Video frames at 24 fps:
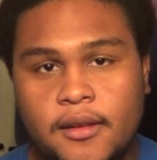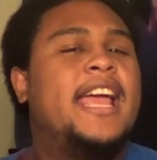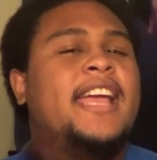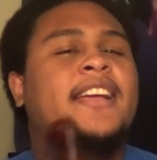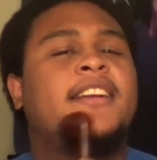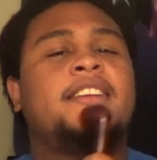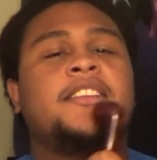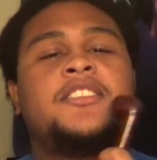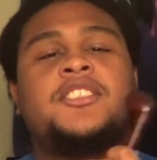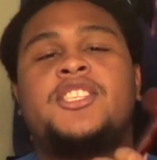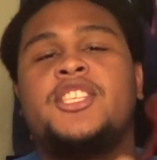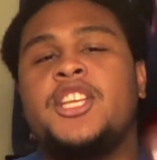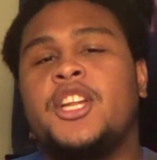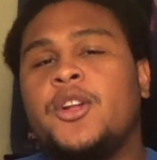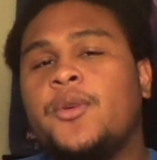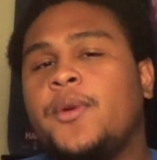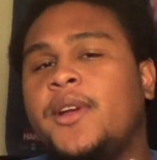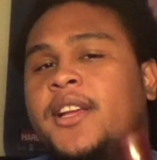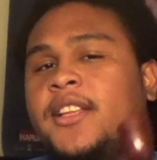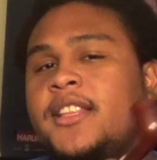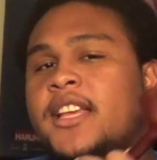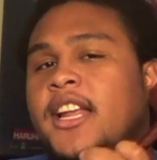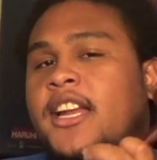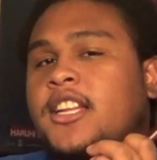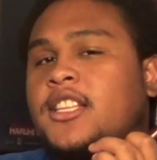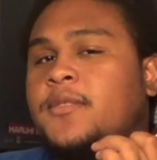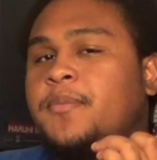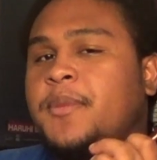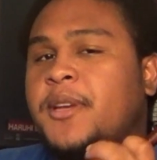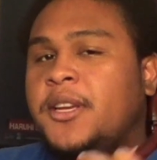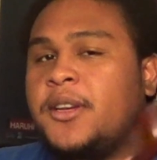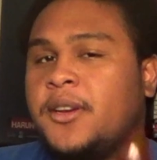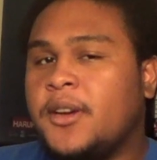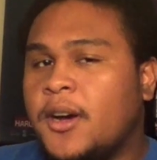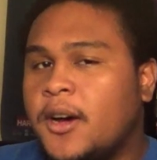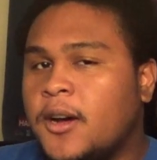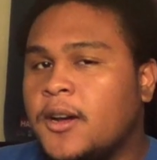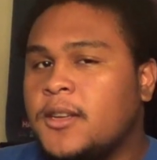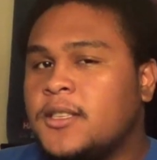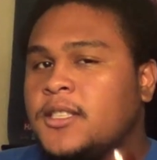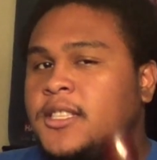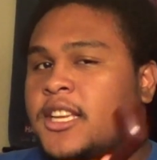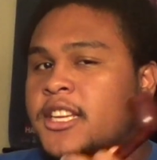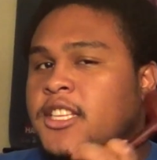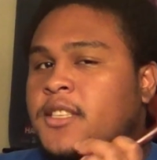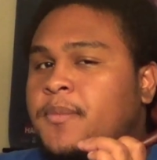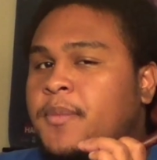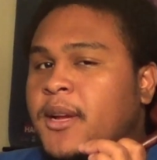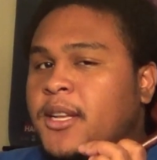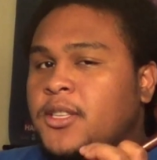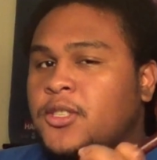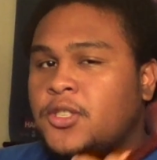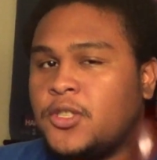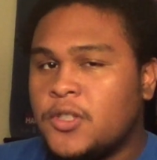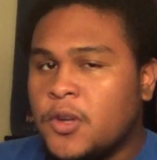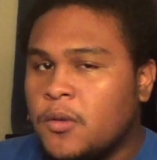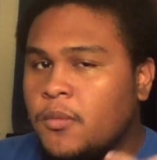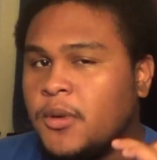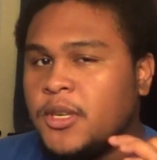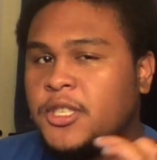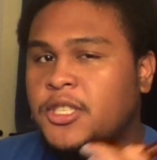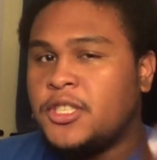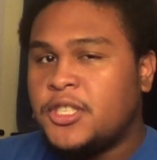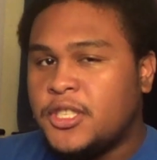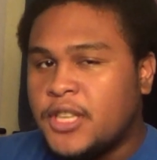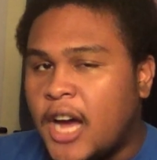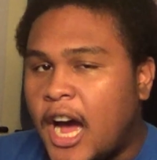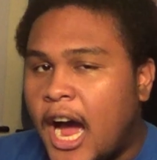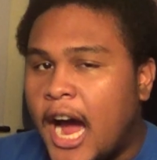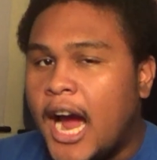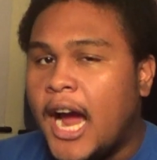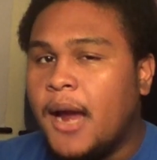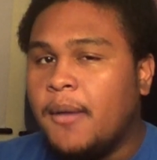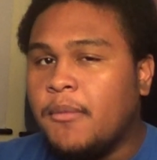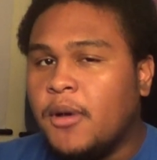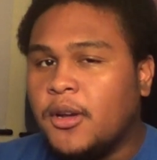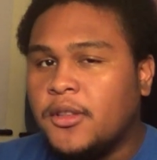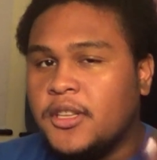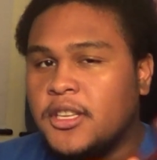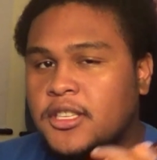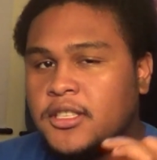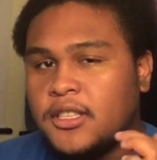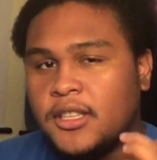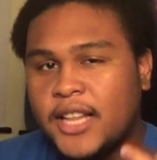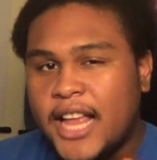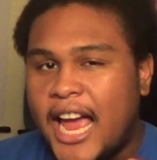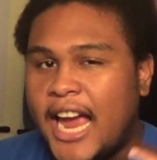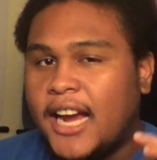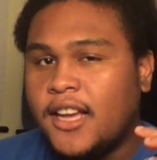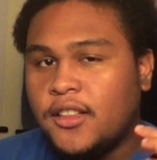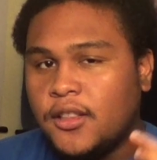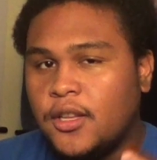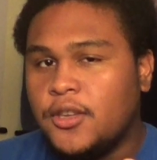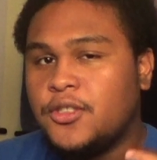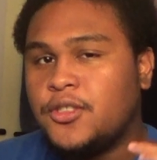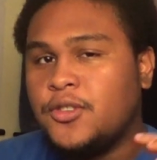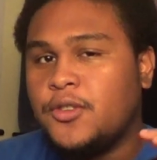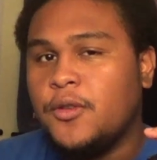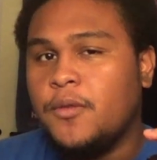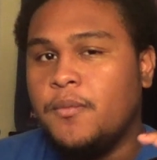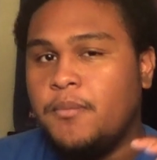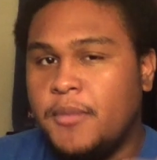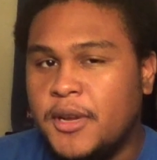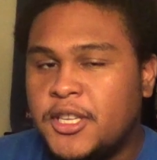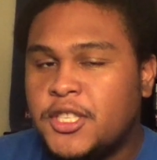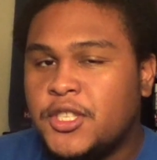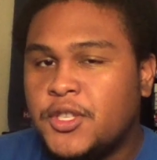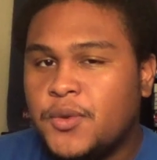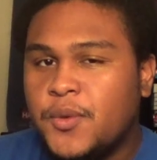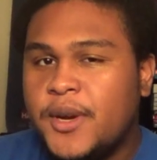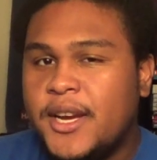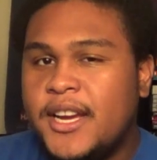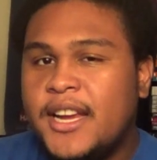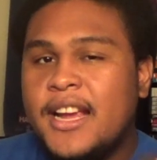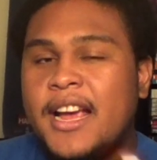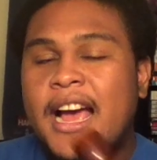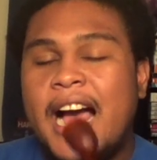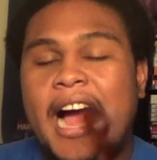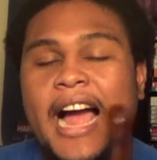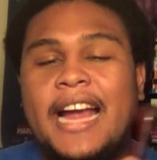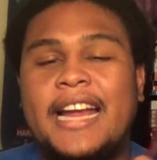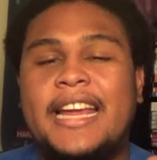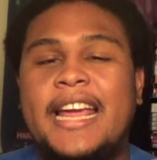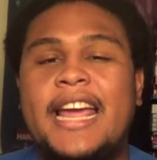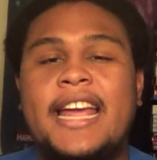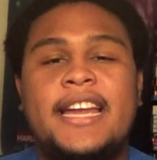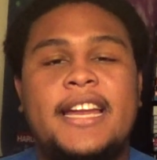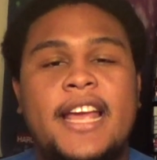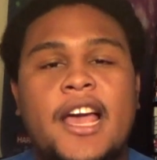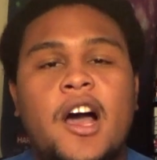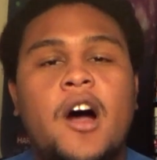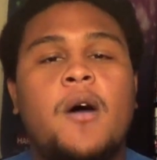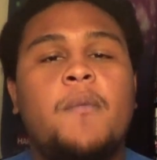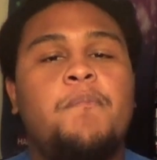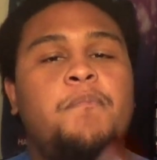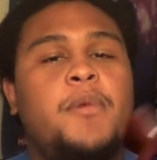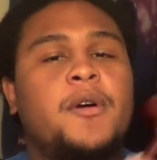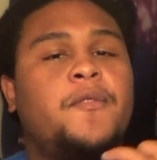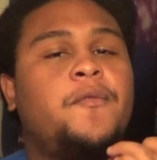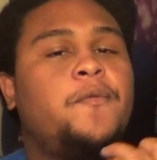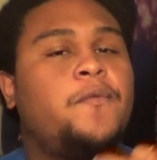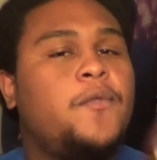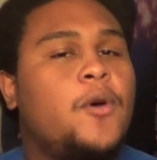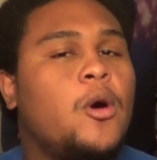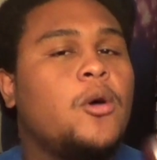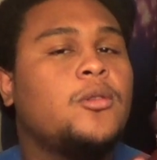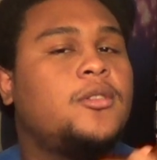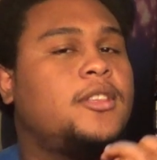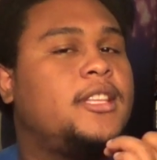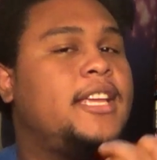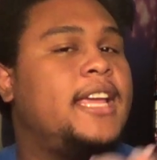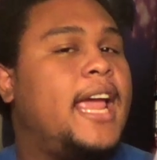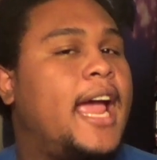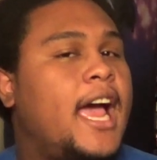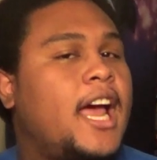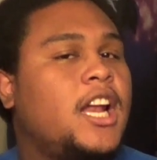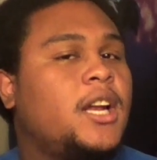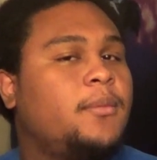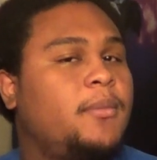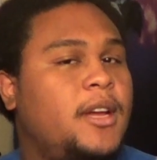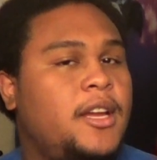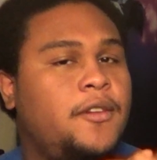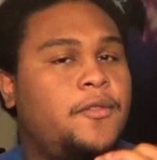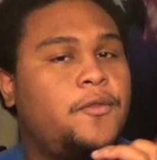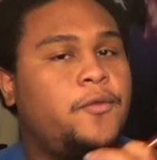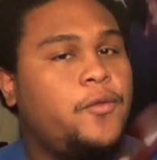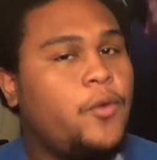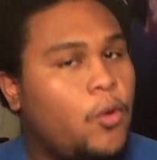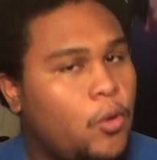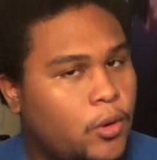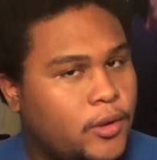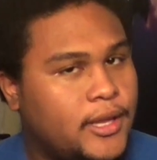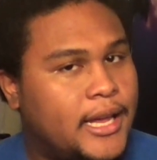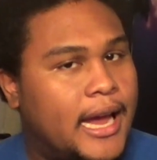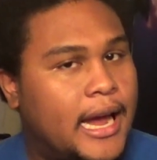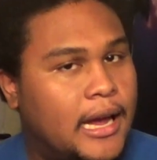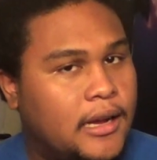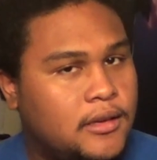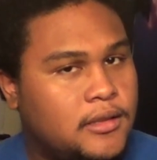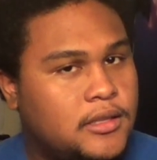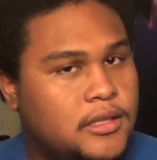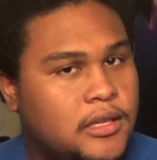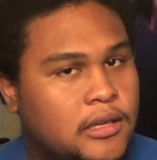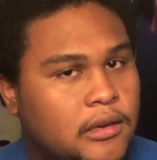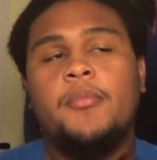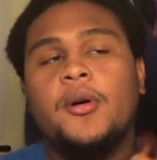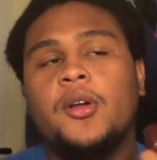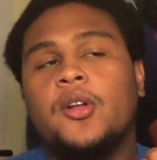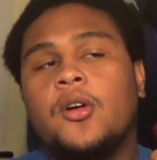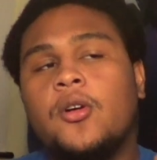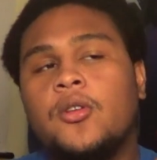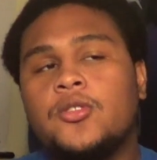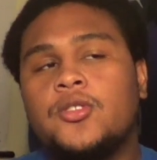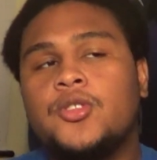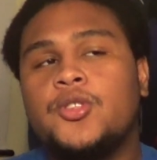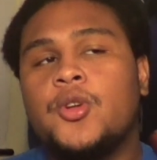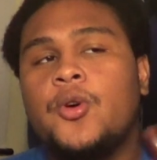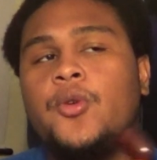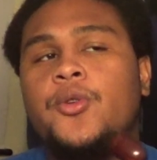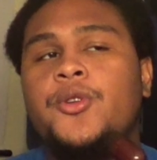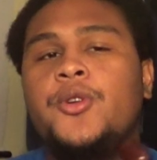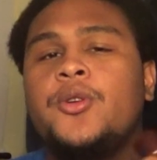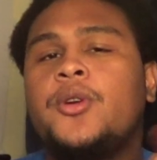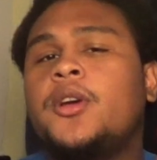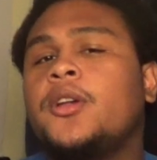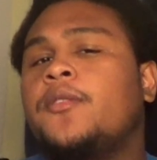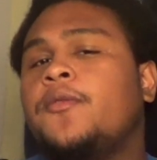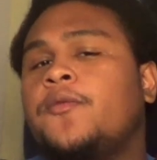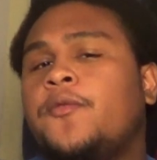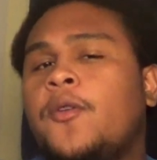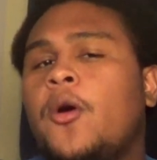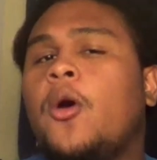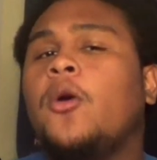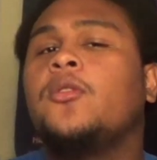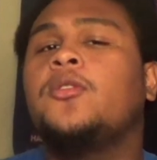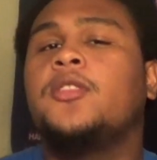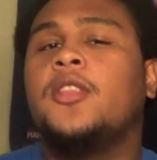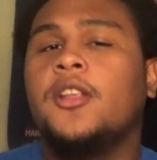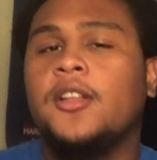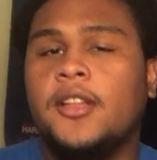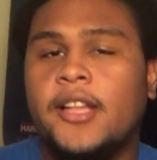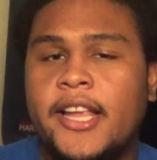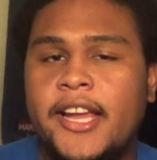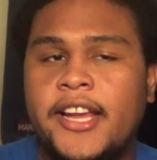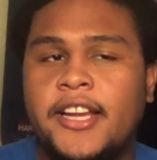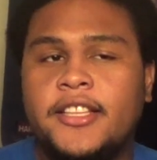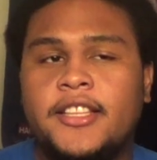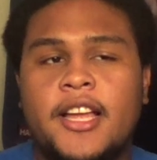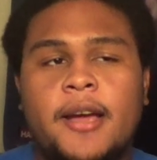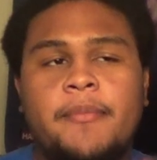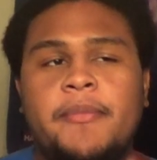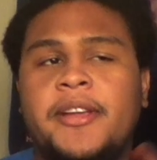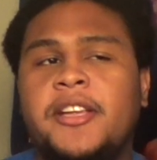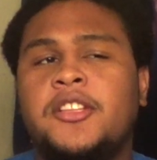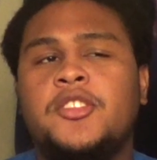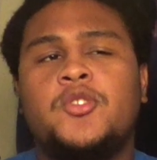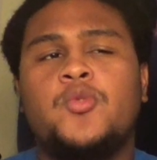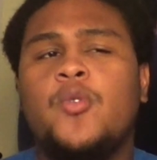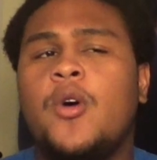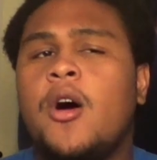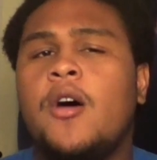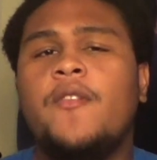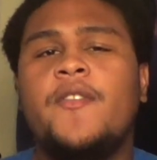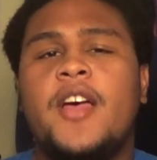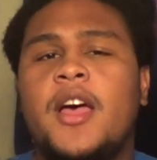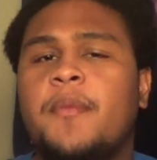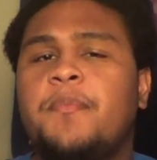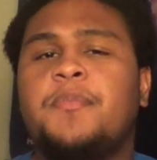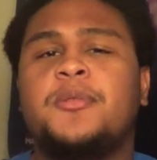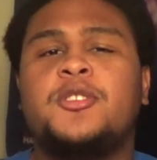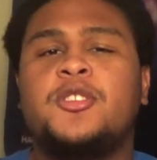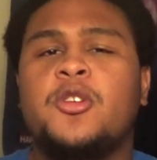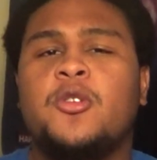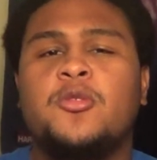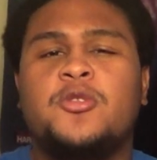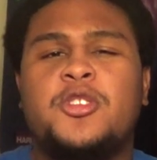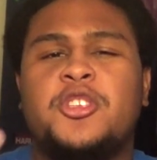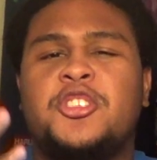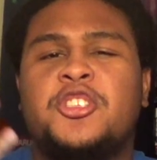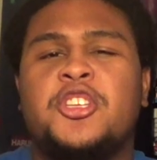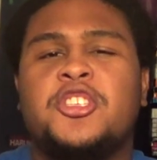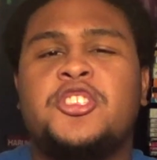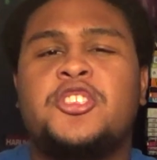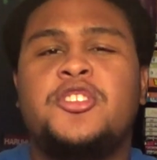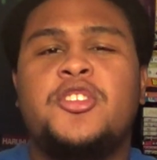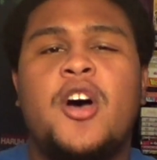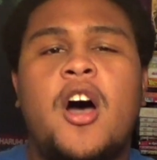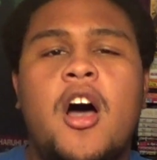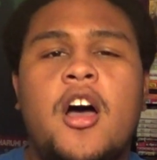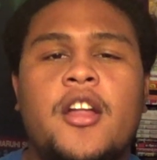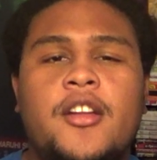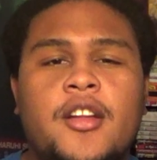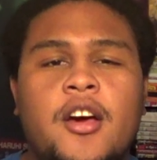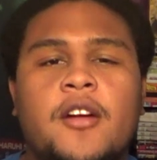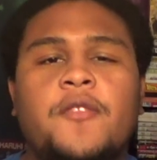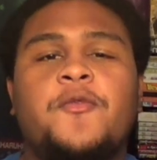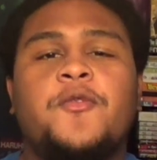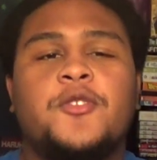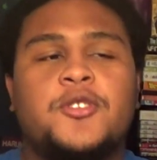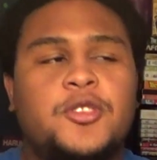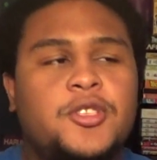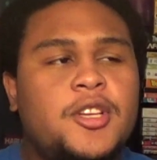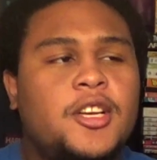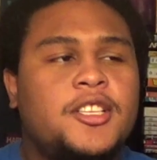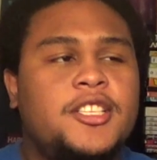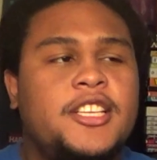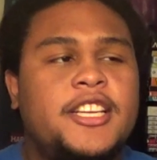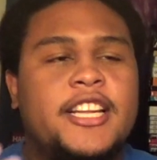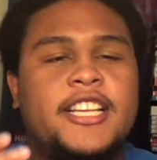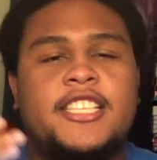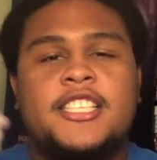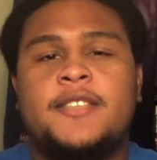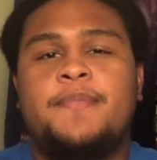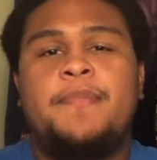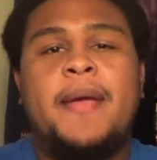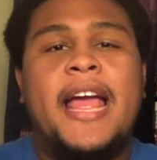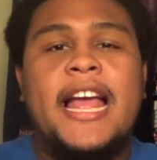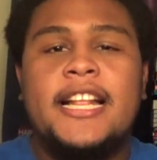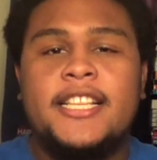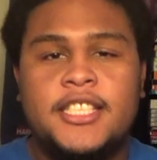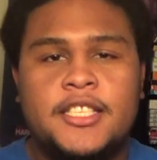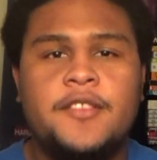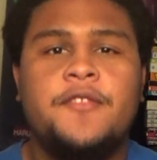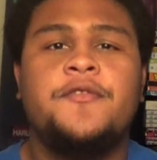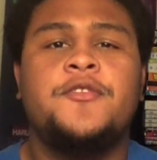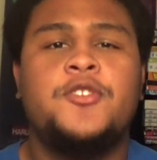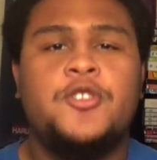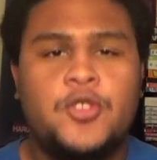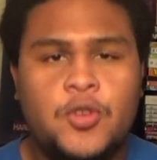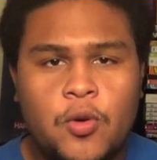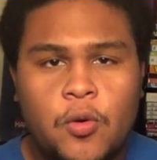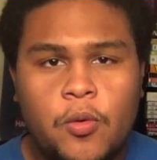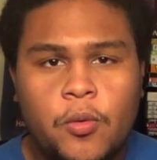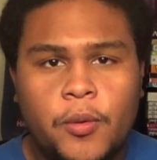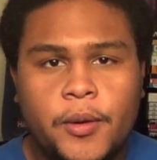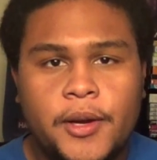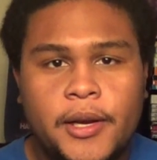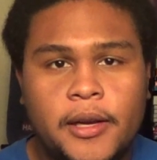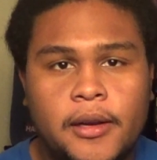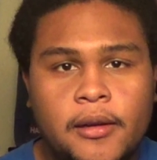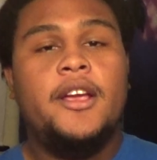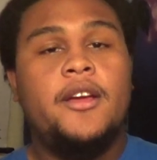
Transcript: And considering that it's because they spent so much time on this lackluster mystery, I can't help but fault the anime for that. But also, you could fault the length. I mean, 12 episodes is just not enough for such an expansive story.